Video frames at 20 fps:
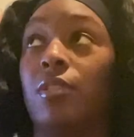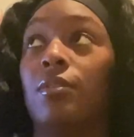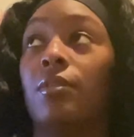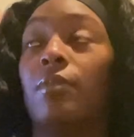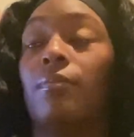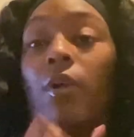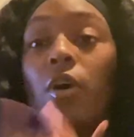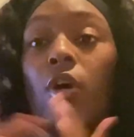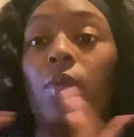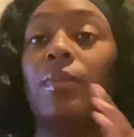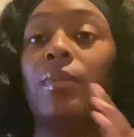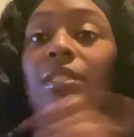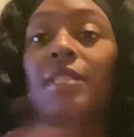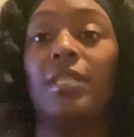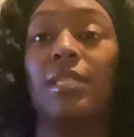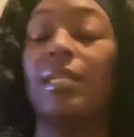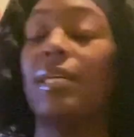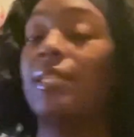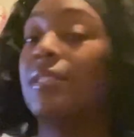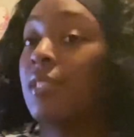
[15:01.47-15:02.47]
tomorrow be
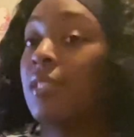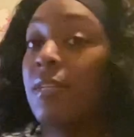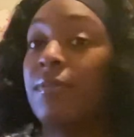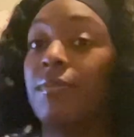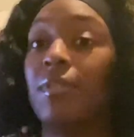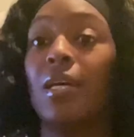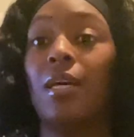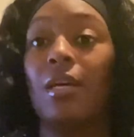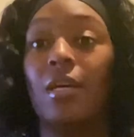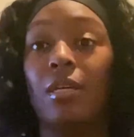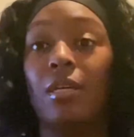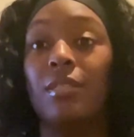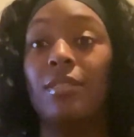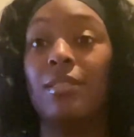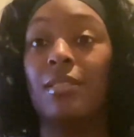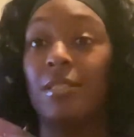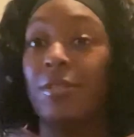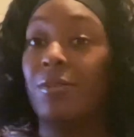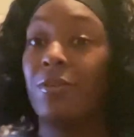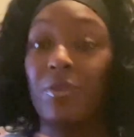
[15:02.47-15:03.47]
10 days left
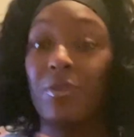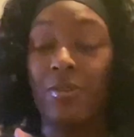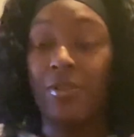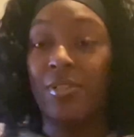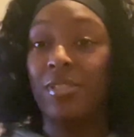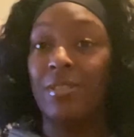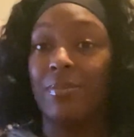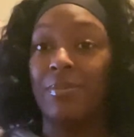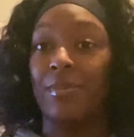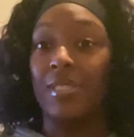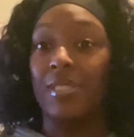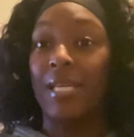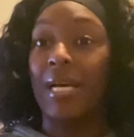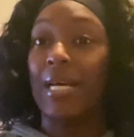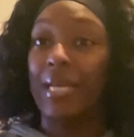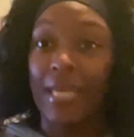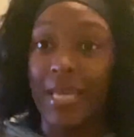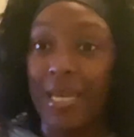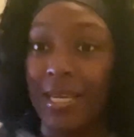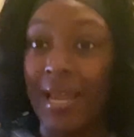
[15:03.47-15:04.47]
till Christmas.
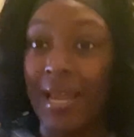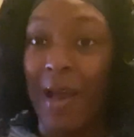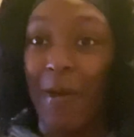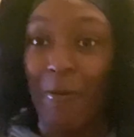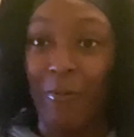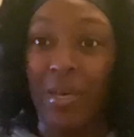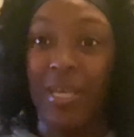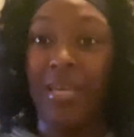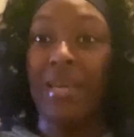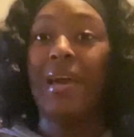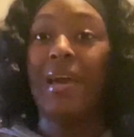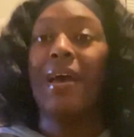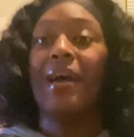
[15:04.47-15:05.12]
I cannot wait.